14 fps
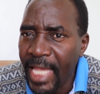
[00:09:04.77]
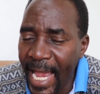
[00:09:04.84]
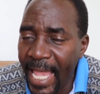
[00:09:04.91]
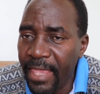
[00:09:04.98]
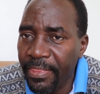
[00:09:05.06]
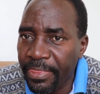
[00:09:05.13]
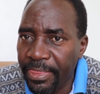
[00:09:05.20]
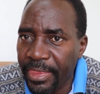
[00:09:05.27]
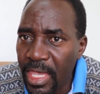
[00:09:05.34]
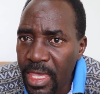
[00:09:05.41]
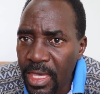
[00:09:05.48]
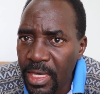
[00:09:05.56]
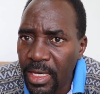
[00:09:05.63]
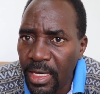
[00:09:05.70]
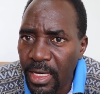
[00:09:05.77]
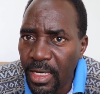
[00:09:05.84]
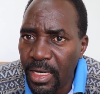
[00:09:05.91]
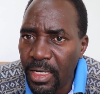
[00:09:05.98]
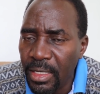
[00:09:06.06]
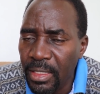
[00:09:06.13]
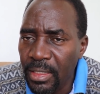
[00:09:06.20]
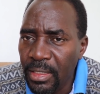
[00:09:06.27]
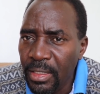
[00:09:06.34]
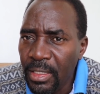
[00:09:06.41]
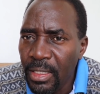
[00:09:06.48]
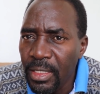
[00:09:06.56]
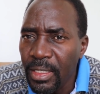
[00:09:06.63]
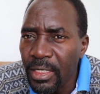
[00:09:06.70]
I think
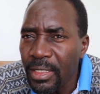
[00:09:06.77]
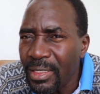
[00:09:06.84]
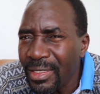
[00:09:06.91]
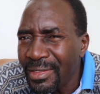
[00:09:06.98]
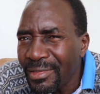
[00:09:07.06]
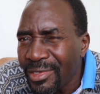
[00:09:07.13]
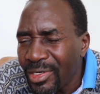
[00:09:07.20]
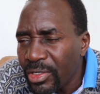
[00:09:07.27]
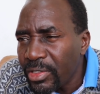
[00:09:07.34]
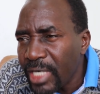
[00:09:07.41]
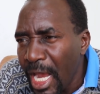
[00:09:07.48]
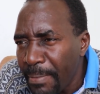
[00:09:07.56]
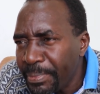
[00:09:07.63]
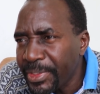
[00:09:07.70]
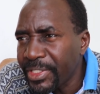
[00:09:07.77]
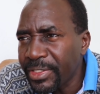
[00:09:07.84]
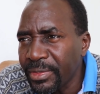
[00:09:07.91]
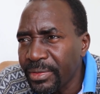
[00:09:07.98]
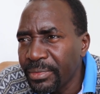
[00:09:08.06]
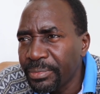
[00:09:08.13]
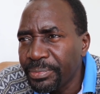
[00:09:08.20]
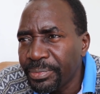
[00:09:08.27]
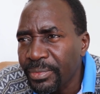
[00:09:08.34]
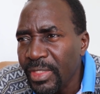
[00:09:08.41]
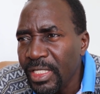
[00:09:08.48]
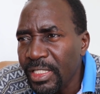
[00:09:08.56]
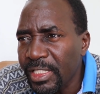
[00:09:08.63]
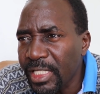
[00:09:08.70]
corruption
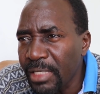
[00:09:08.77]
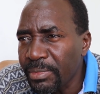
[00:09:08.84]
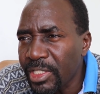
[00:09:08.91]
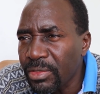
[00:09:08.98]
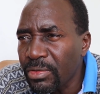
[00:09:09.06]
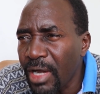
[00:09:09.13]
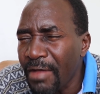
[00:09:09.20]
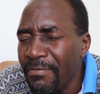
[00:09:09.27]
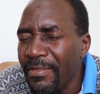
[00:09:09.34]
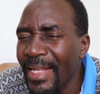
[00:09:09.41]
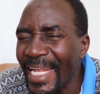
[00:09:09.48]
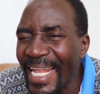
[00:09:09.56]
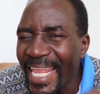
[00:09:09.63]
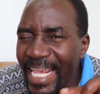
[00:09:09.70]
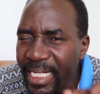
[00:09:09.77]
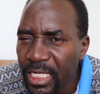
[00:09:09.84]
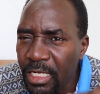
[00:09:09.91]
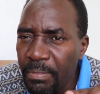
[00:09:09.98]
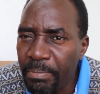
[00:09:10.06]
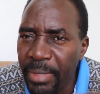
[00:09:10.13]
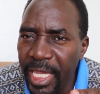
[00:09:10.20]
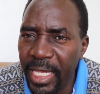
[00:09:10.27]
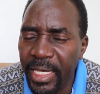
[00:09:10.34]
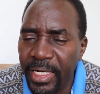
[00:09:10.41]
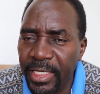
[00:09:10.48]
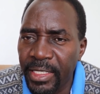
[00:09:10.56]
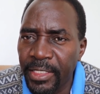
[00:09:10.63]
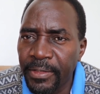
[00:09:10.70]
seems to have little
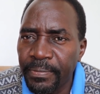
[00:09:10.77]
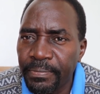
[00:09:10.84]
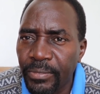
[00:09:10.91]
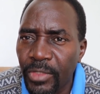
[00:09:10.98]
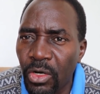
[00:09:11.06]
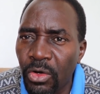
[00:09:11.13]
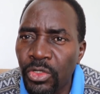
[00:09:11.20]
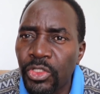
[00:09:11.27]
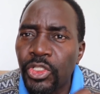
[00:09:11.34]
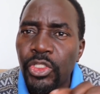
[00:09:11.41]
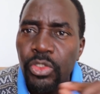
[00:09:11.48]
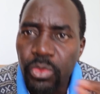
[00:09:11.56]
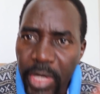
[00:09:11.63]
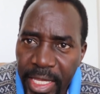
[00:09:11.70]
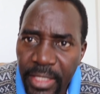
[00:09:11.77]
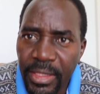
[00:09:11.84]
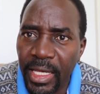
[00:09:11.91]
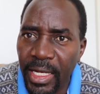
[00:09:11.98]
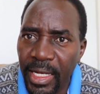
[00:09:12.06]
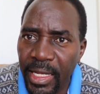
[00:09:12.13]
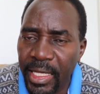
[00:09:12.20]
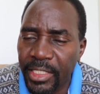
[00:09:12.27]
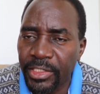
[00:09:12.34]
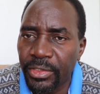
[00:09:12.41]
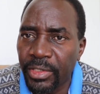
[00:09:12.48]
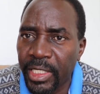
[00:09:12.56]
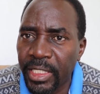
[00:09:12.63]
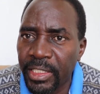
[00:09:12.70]
bearing on swing the
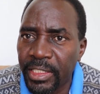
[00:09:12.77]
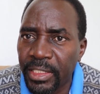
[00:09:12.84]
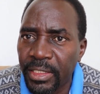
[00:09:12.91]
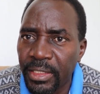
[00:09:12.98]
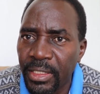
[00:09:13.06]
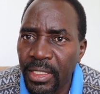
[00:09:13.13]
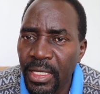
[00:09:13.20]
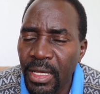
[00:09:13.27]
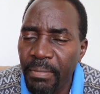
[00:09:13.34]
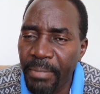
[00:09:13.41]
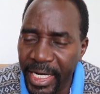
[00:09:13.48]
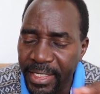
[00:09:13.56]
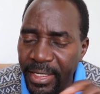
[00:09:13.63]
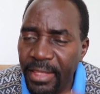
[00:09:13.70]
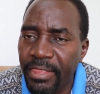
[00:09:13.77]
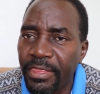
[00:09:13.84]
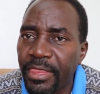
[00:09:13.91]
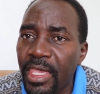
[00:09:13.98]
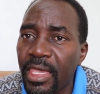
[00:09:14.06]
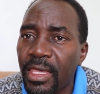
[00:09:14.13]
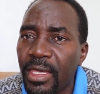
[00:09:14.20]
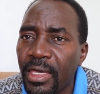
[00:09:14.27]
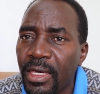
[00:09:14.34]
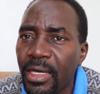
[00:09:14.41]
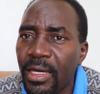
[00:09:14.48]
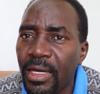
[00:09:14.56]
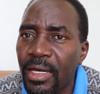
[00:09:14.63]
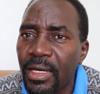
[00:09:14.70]
electorate, but I
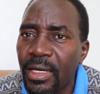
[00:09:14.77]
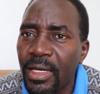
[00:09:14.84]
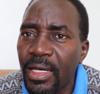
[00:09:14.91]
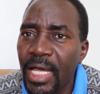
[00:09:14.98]
think